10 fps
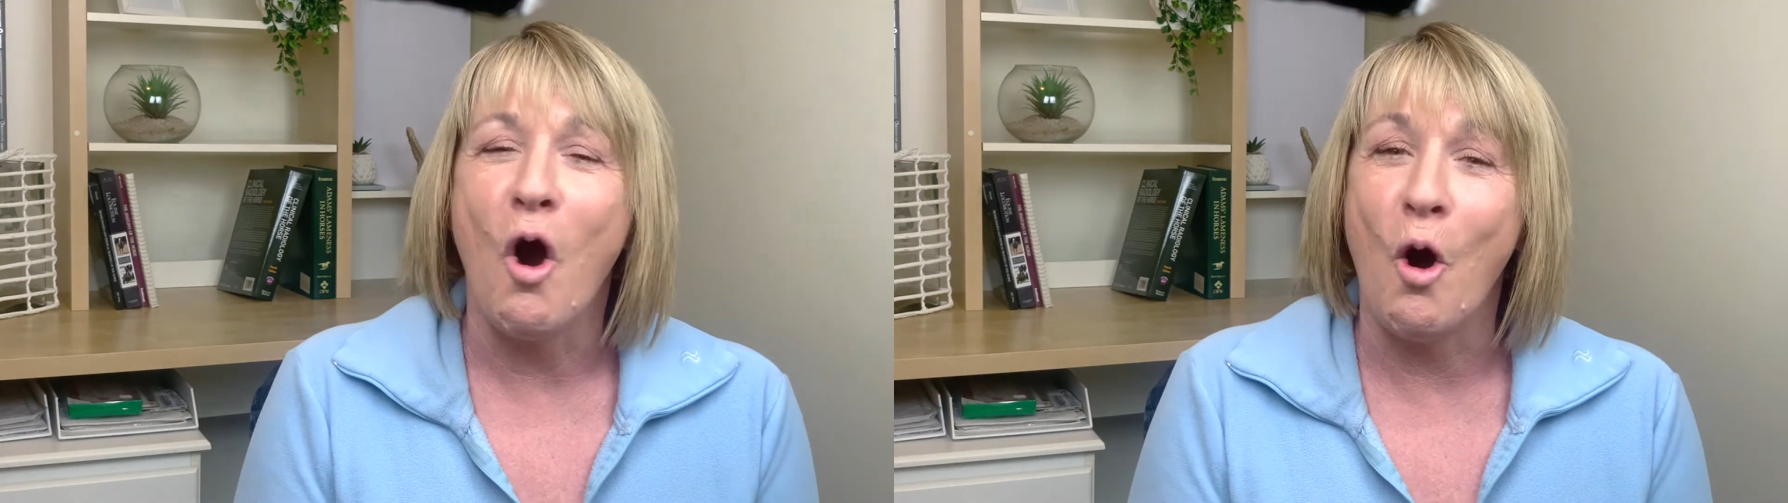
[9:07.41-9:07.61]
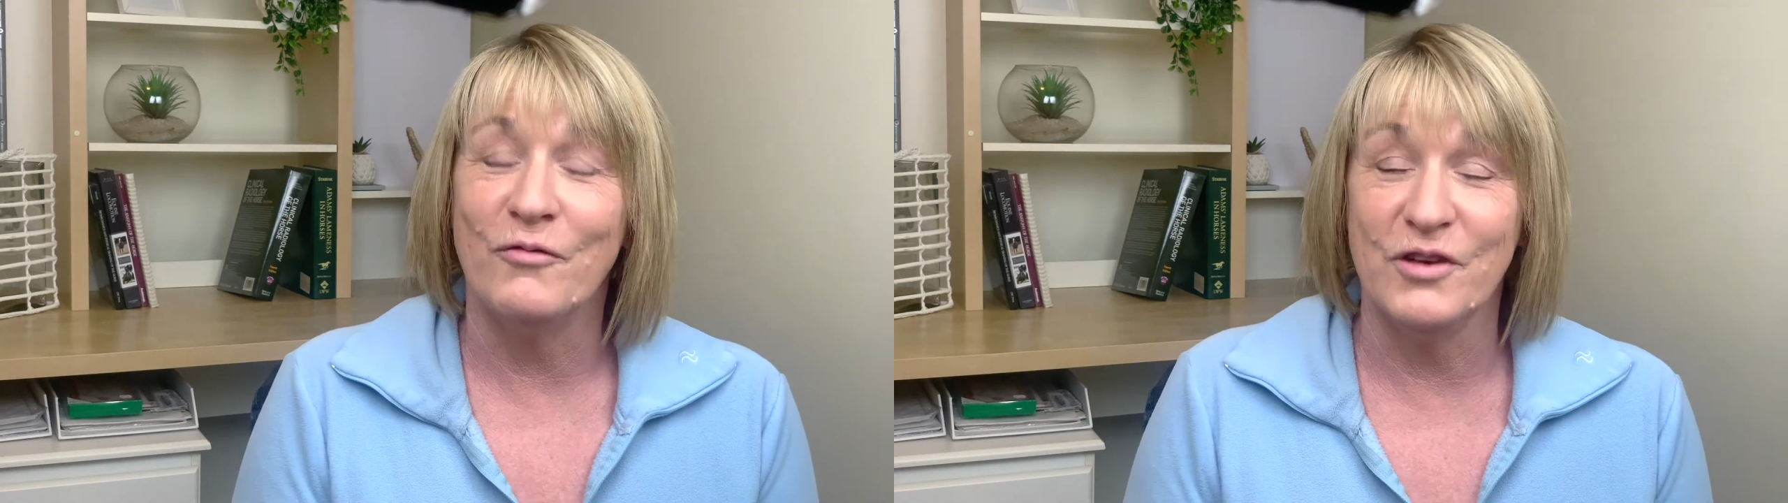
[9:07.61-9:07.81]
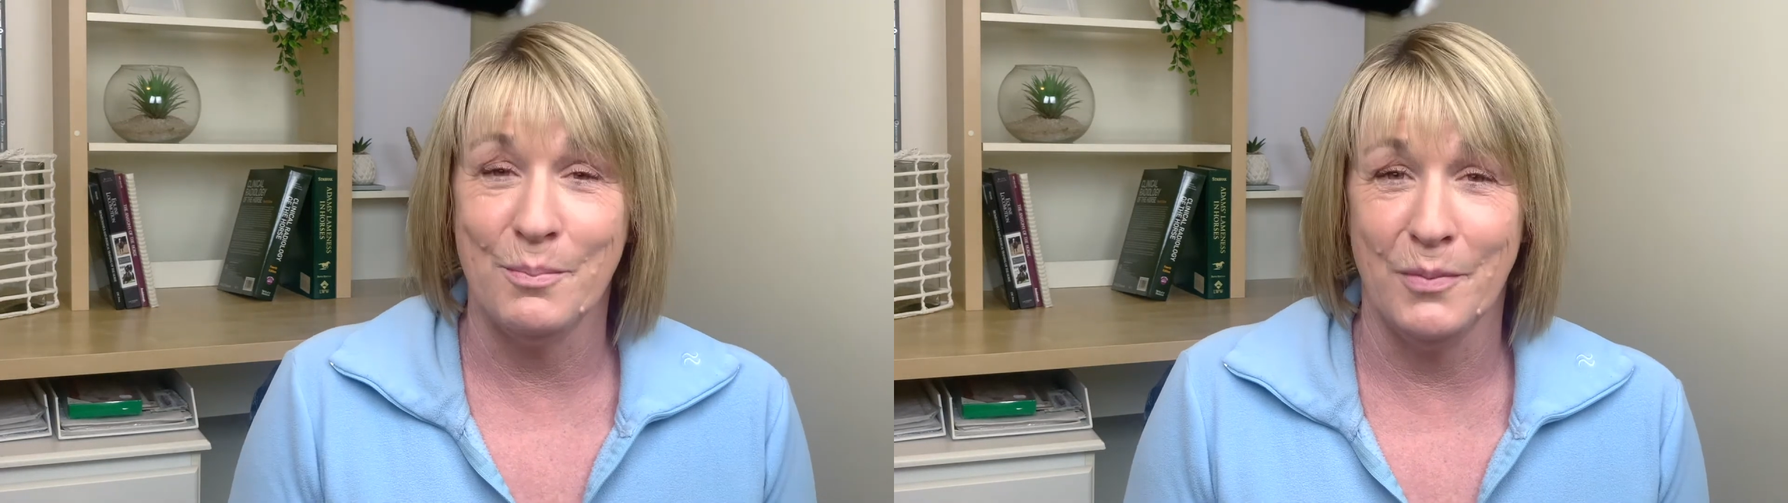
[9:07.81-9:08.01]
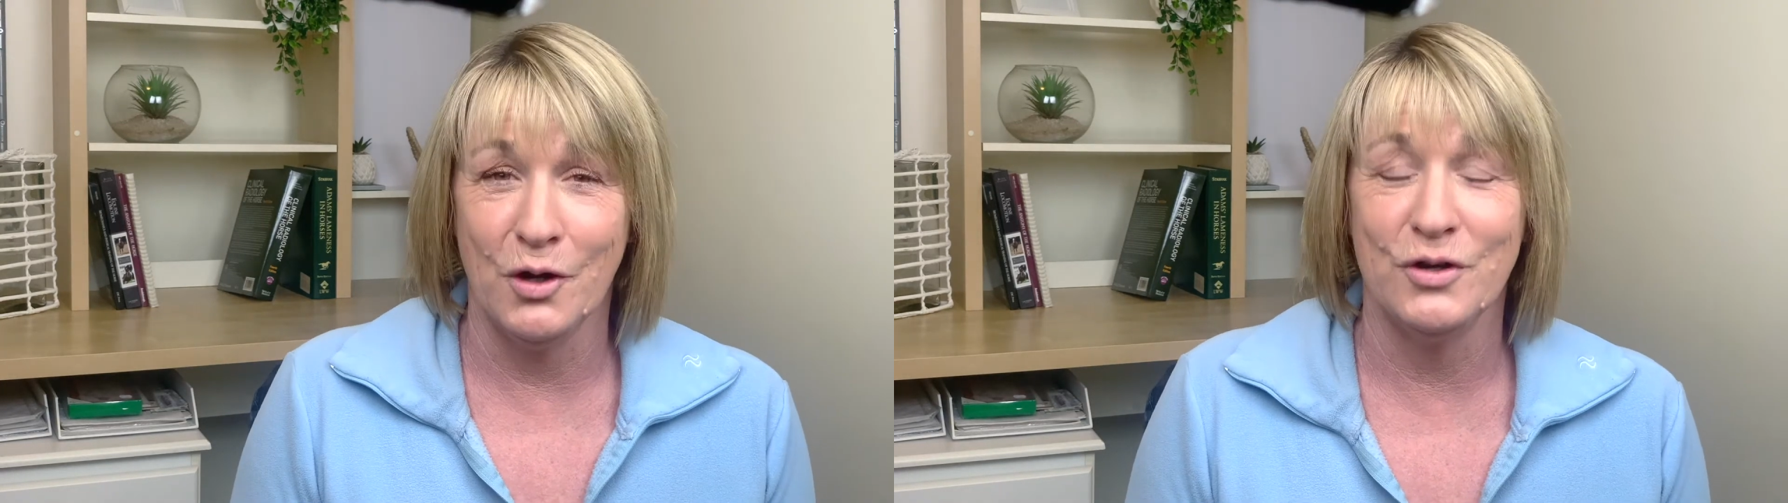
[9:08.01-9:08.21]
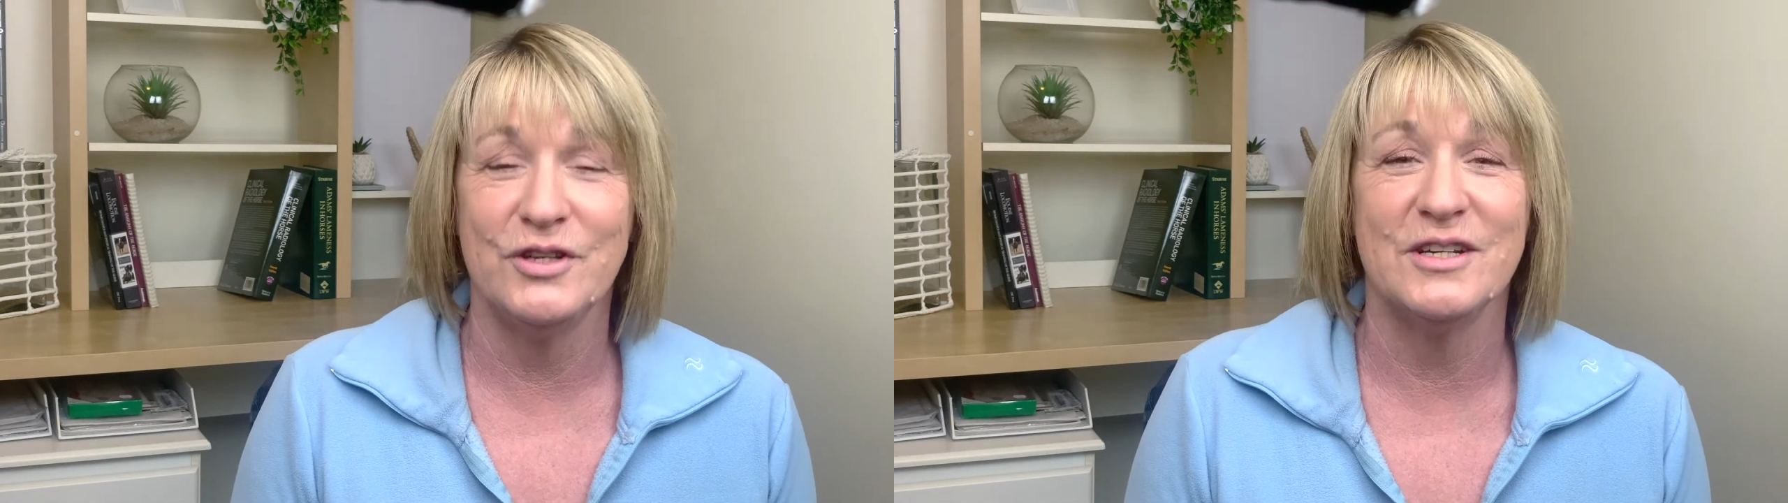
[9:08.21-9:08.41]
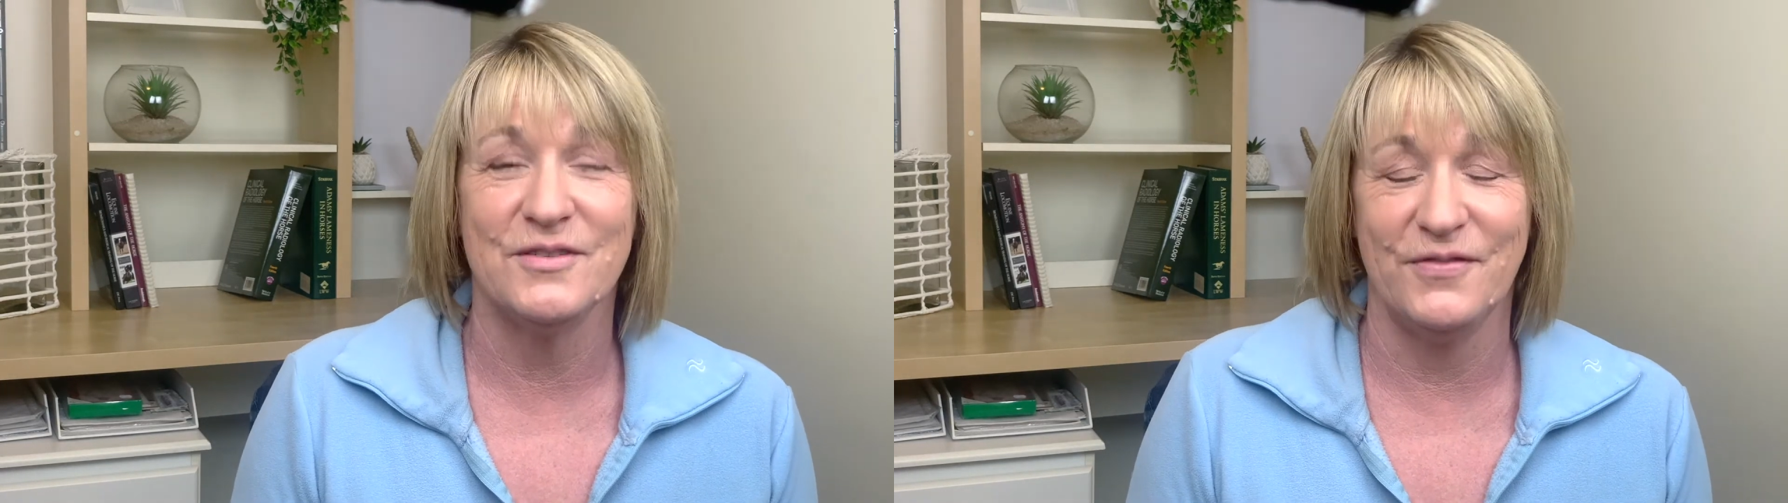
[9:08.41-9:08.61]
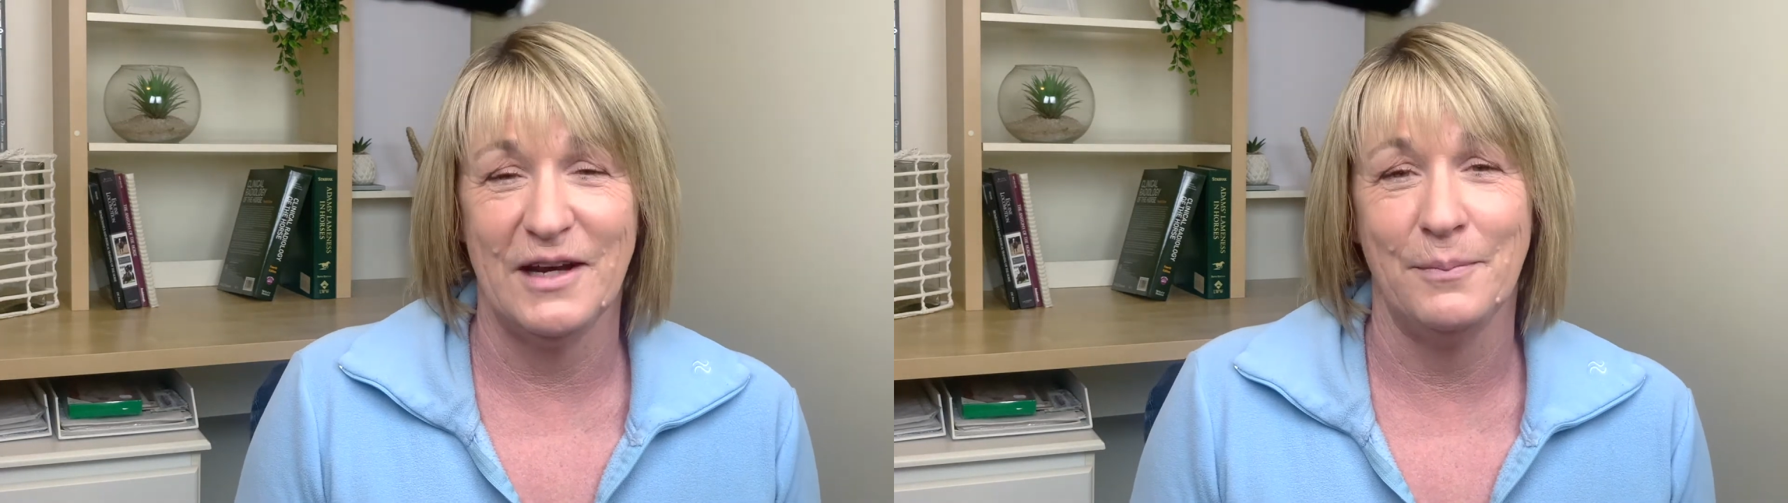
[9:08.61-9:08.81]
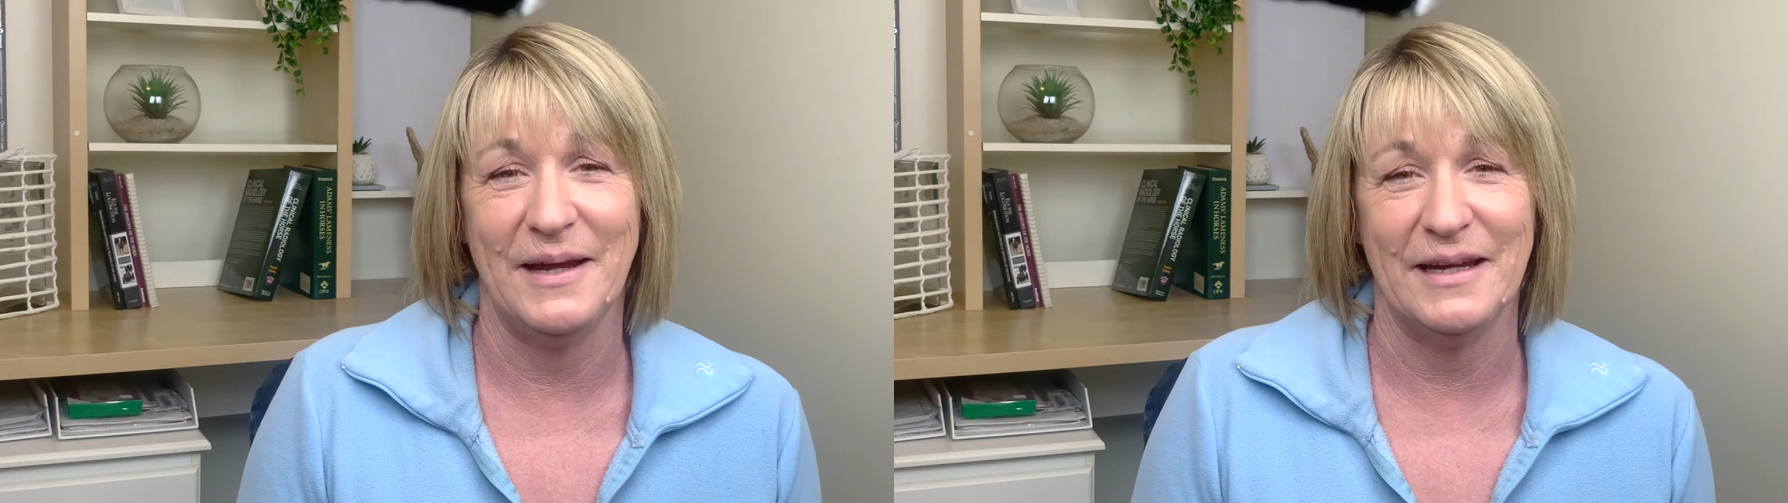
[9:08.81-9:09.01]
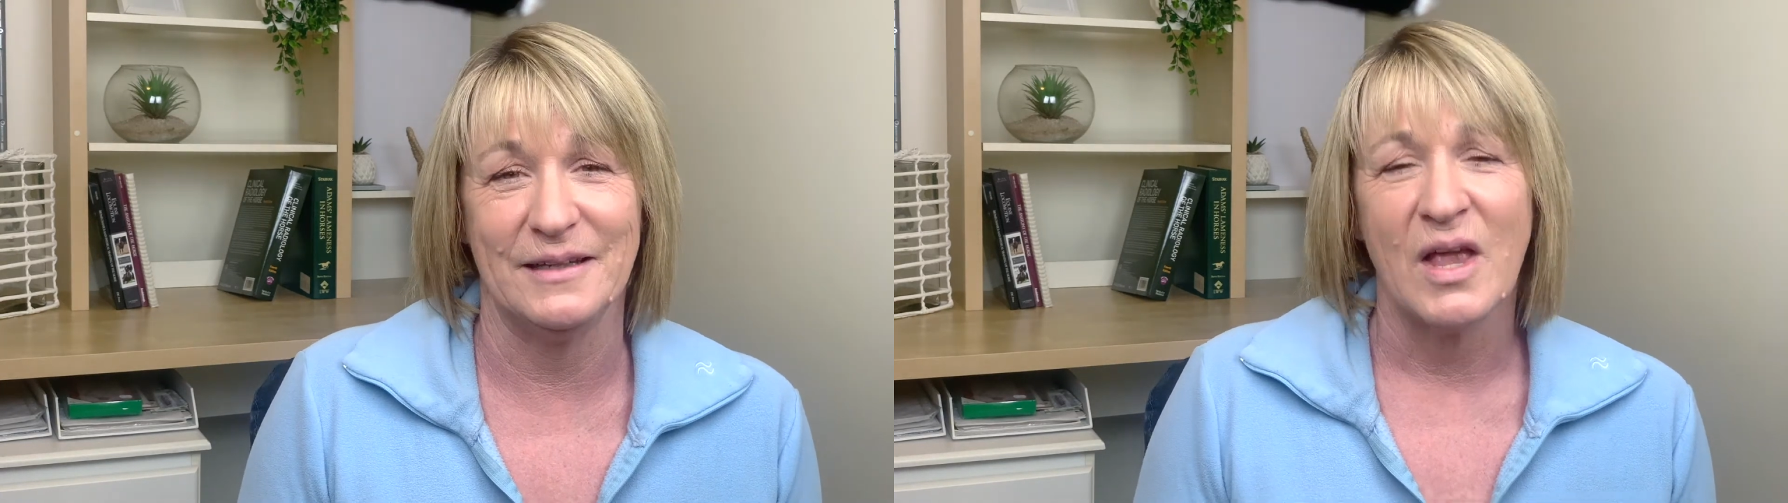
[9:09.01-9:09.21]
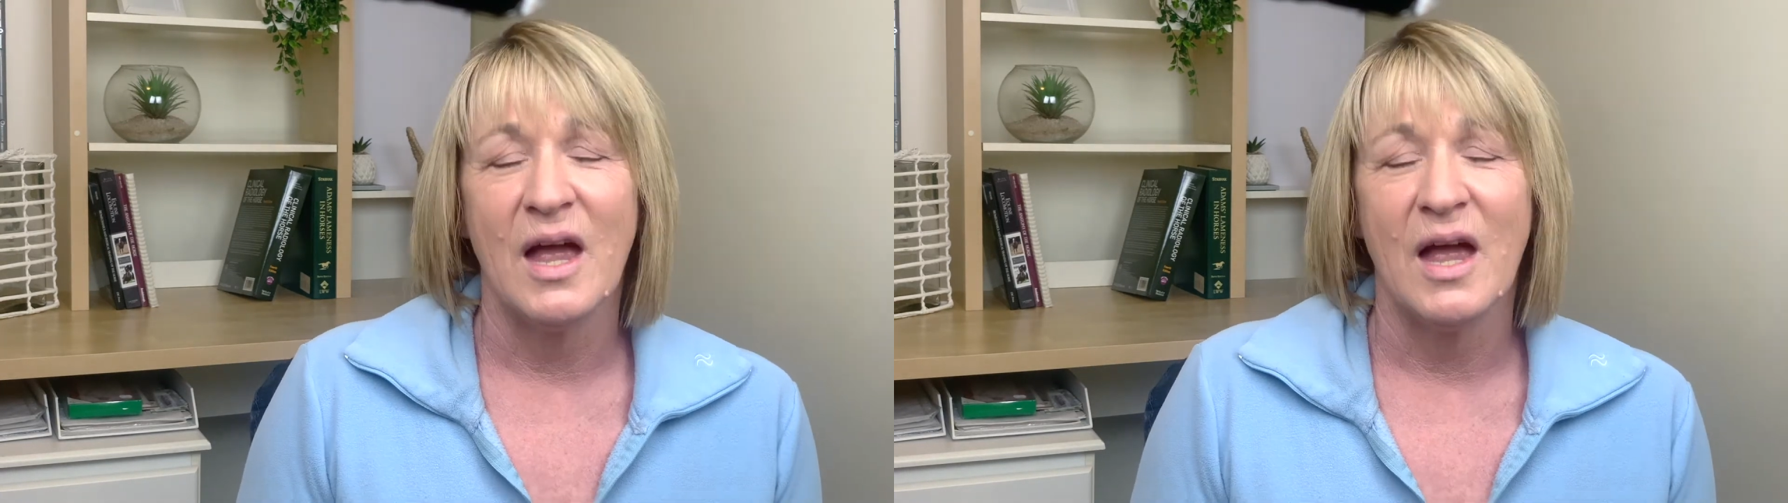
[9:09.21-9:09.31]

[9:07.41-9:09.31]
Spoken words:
of pneumonia developing.